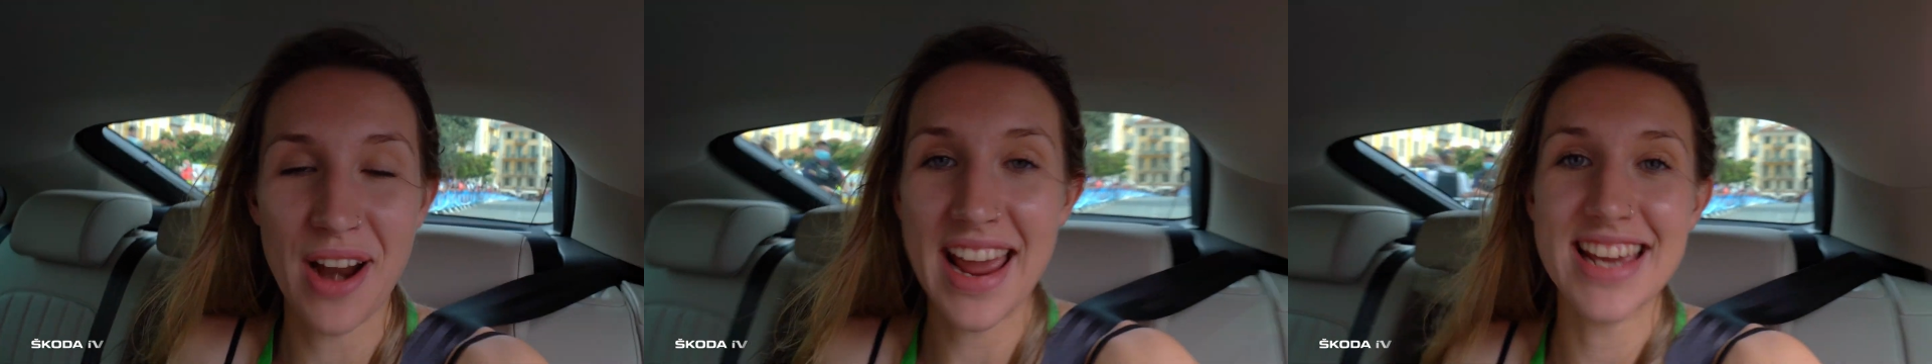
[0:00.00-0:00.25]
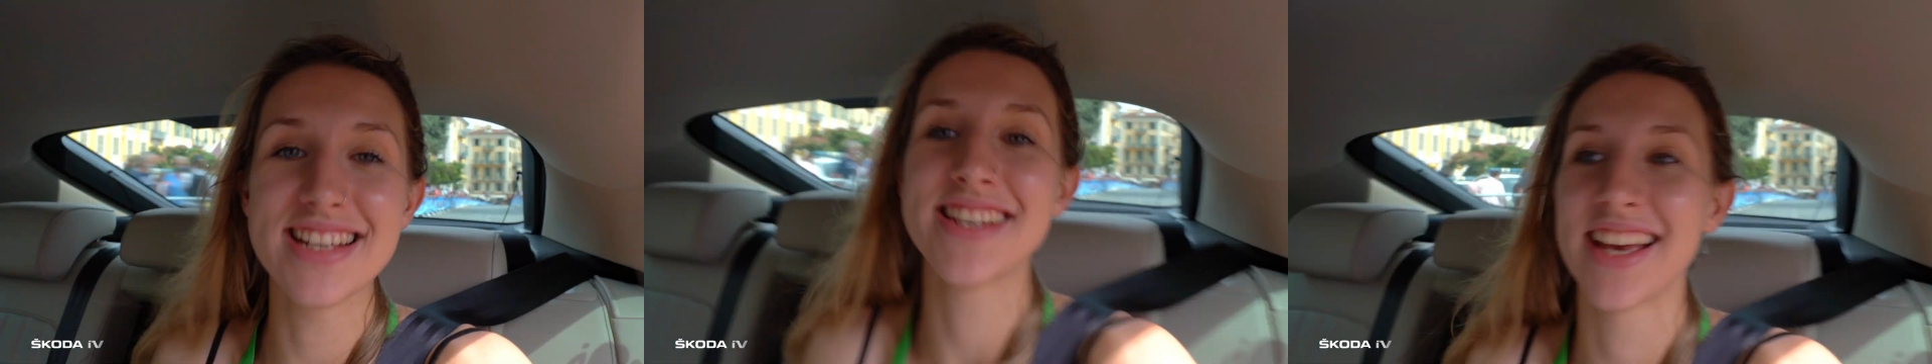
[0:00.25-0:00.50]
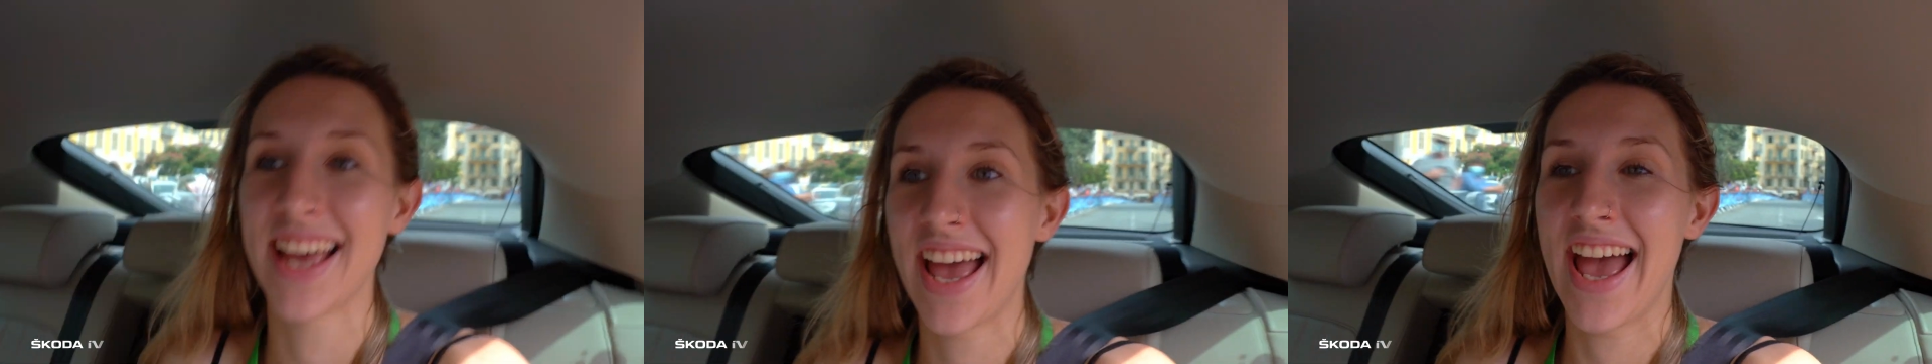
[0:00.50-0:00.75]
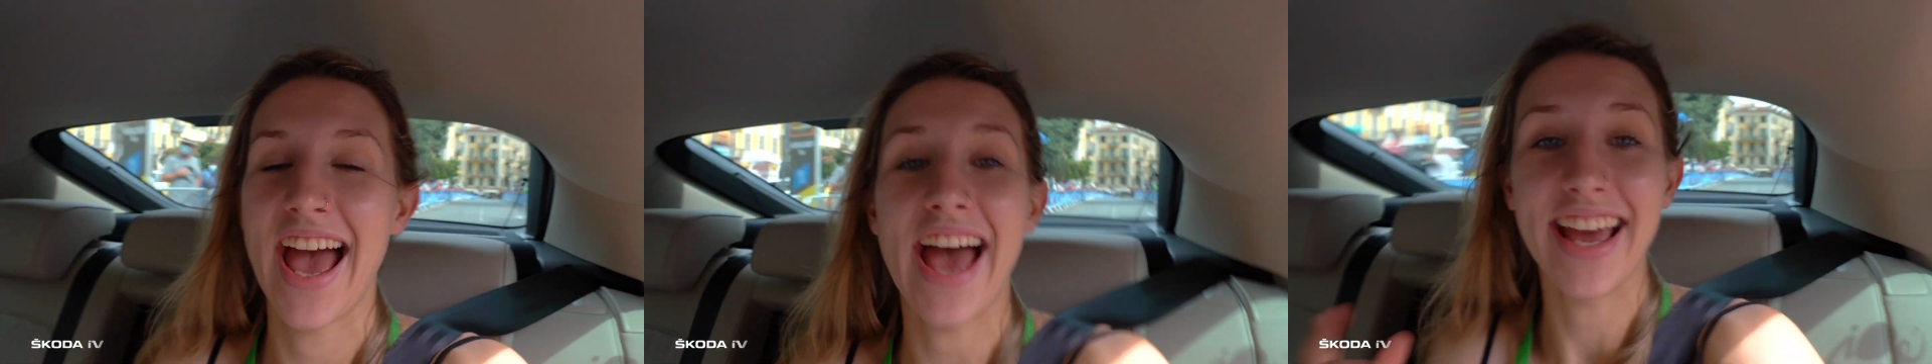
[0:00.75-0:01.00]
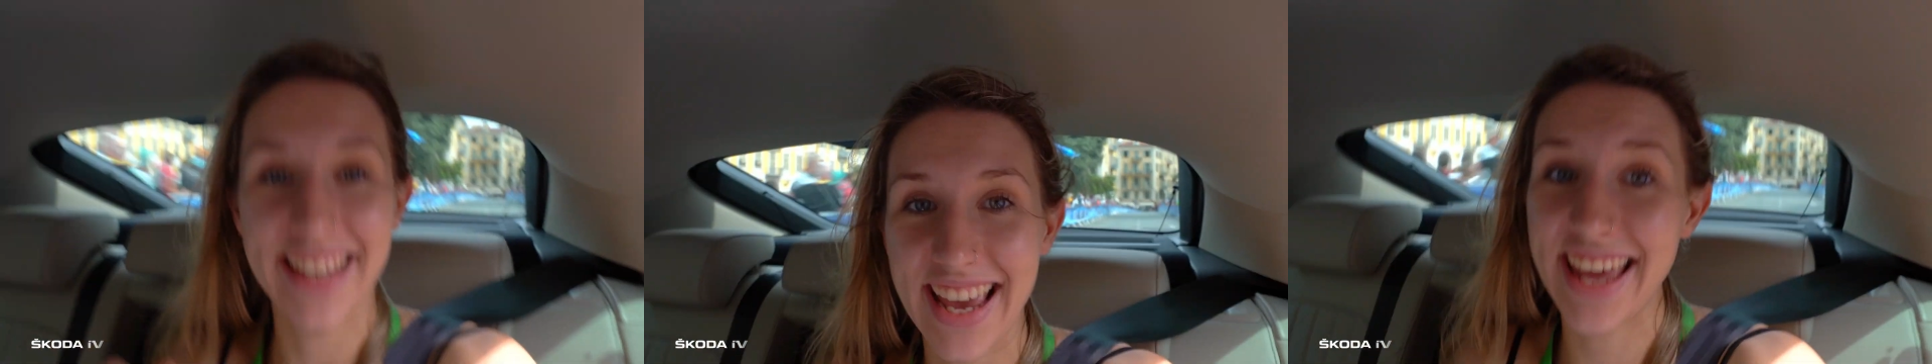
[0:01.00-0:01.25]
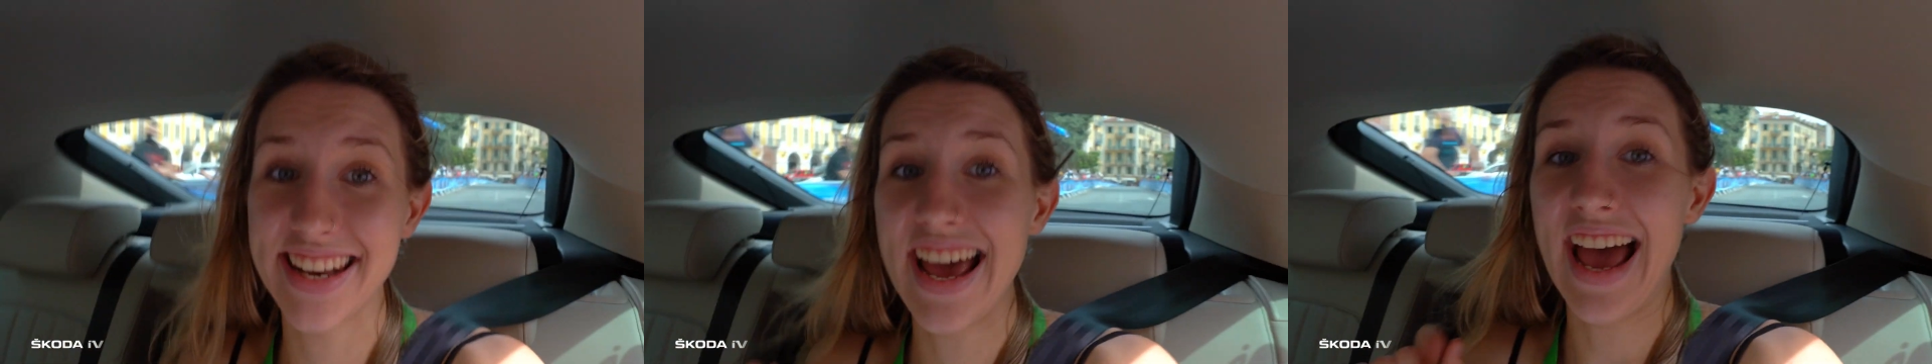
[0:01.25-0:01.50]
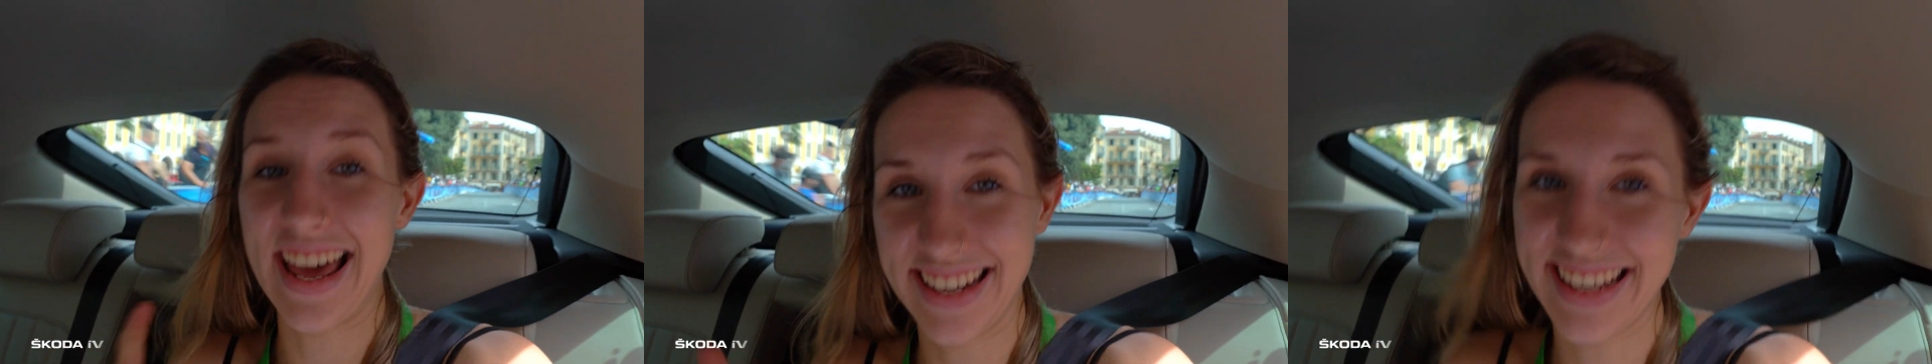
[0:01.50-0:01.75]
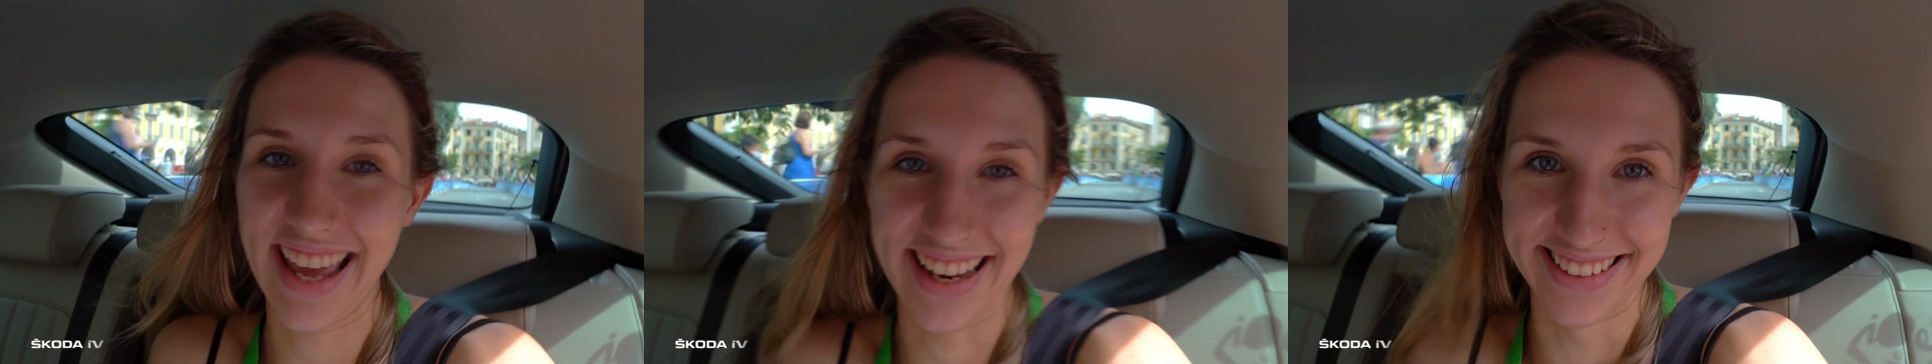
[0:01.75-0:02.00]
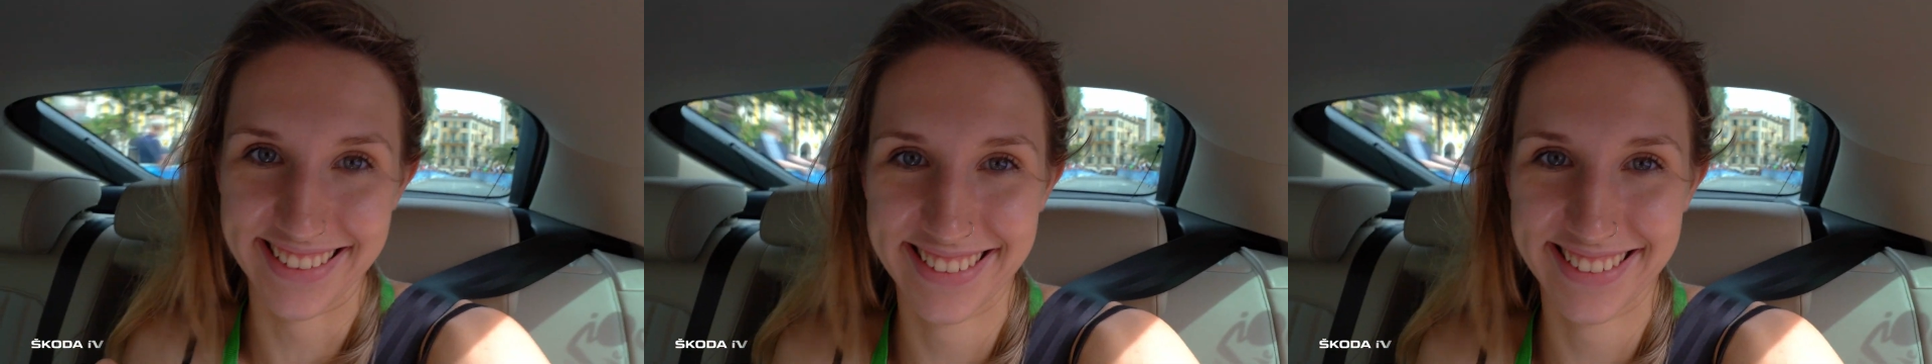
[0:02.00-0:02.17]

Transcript: race again and again.